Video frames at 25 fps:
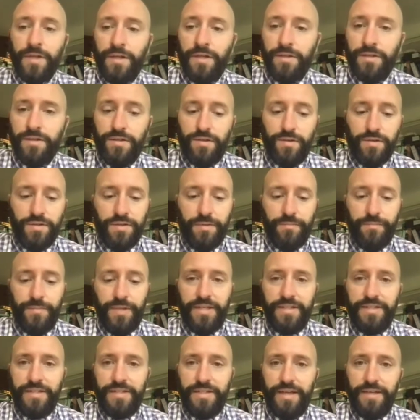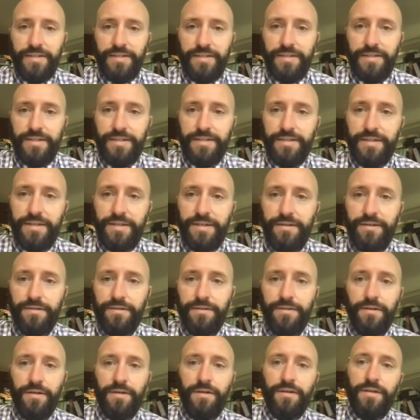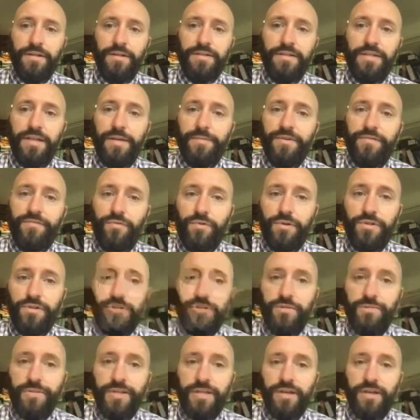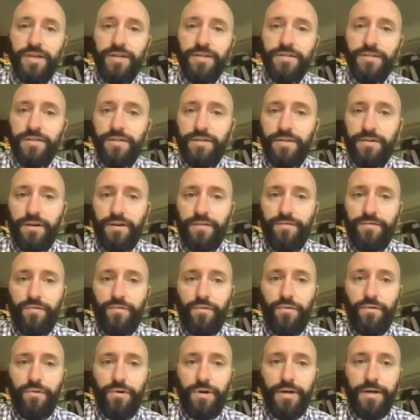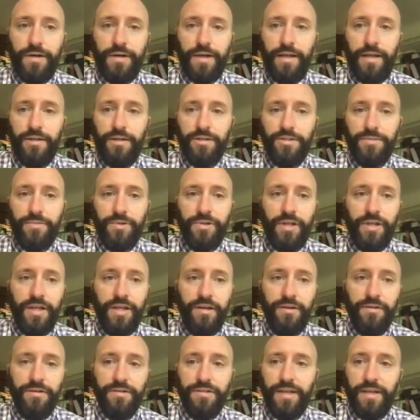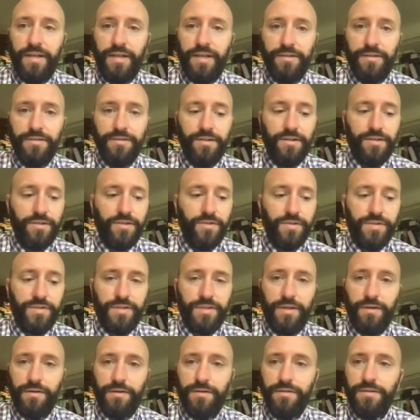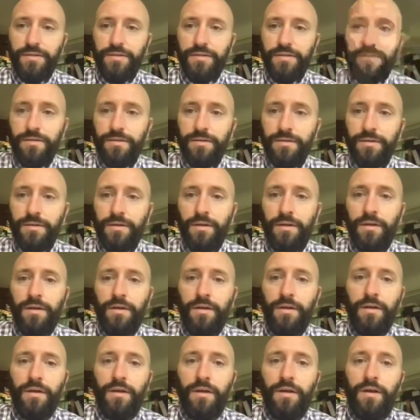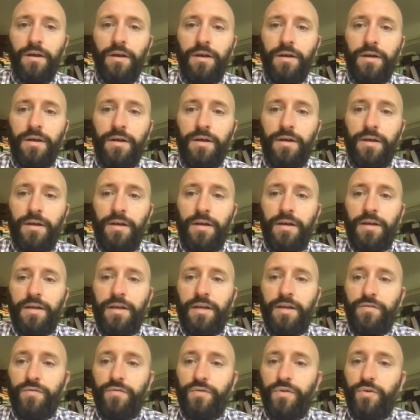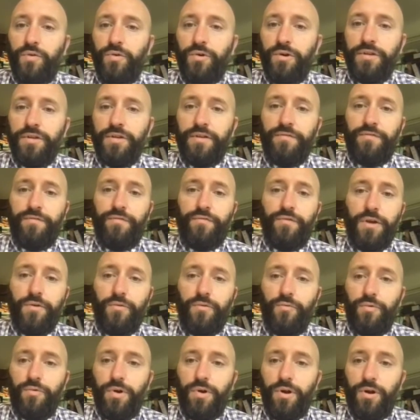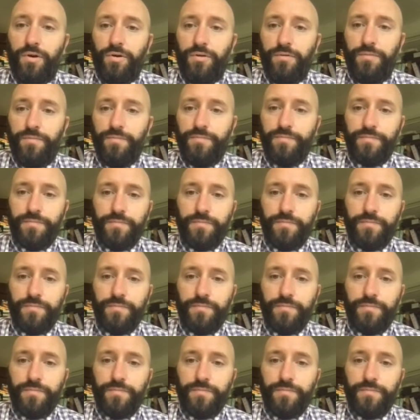So some basic ideas here. It's named a 4-2 because there are 4 eligible hitters and the 2 setters. If you are in the front row,